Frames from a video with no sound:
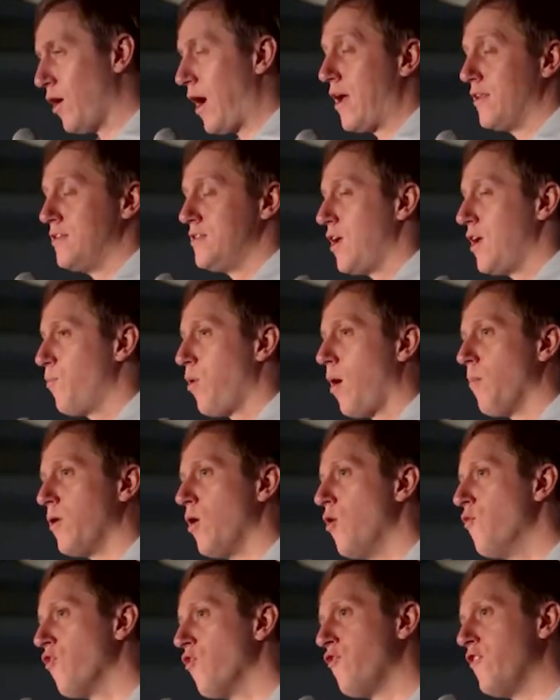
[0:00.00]
I'd say
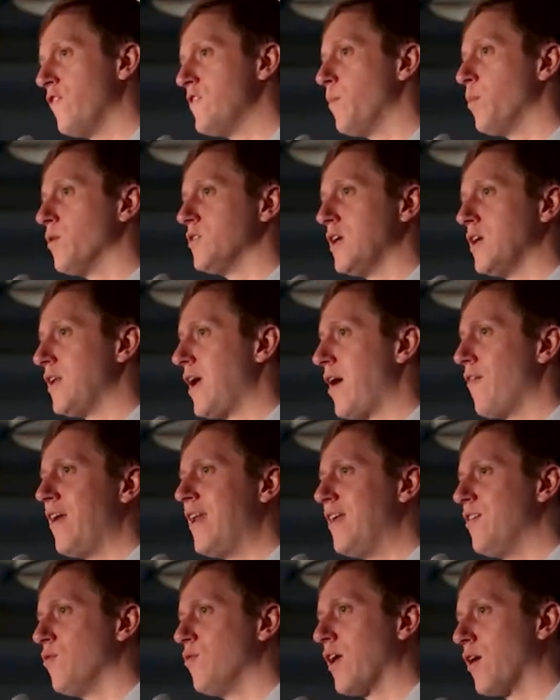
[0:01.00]
probably over 50% to have
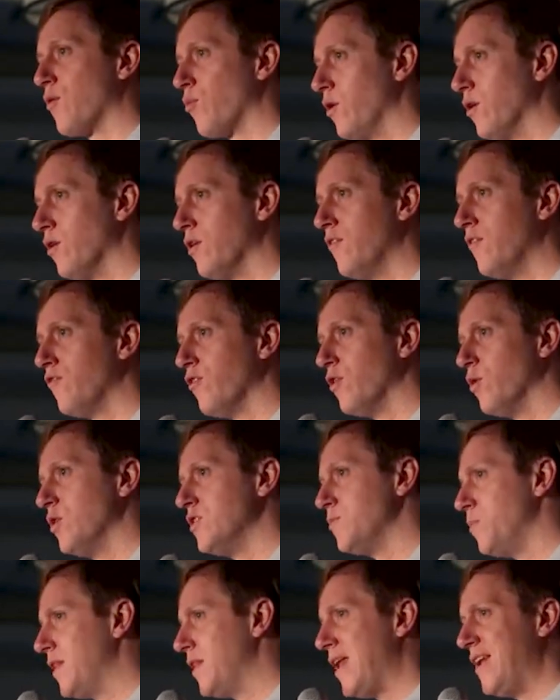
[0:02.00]
any like real
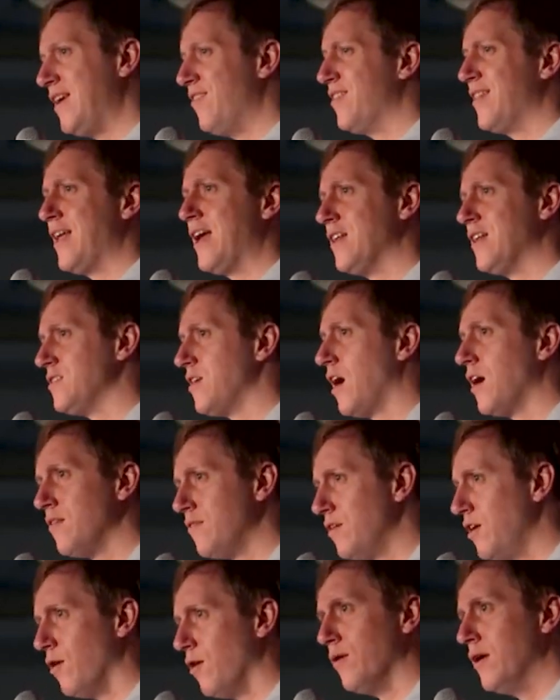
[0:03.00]
influence. But then even then, it's not.
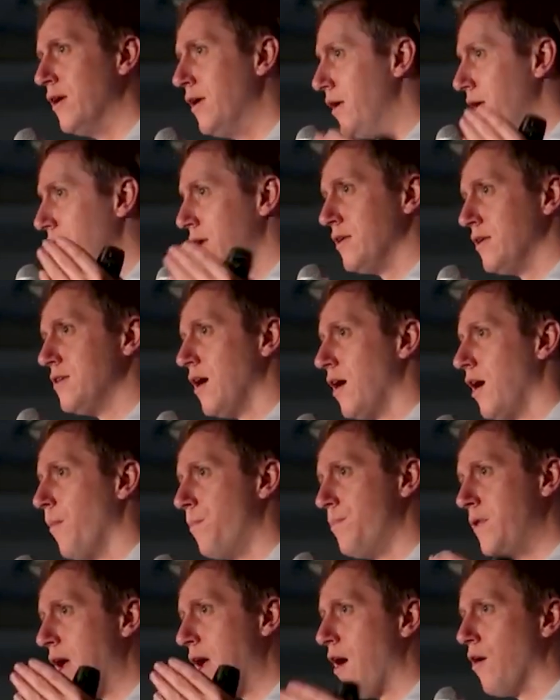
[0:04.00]
It's not
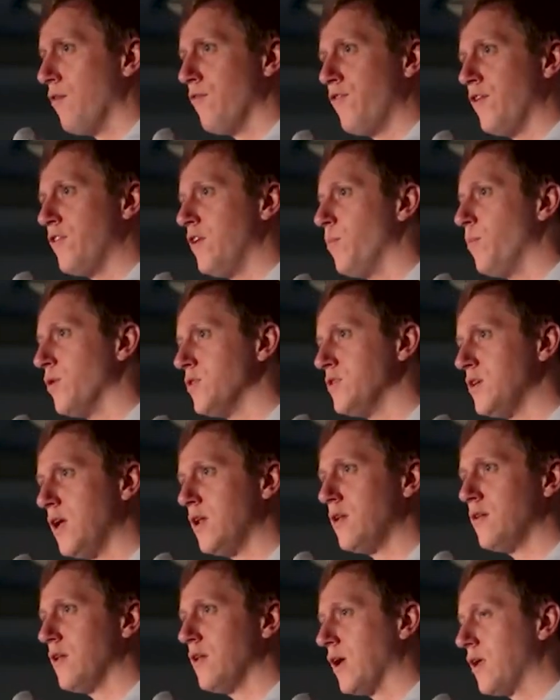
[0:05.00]
up down 50%.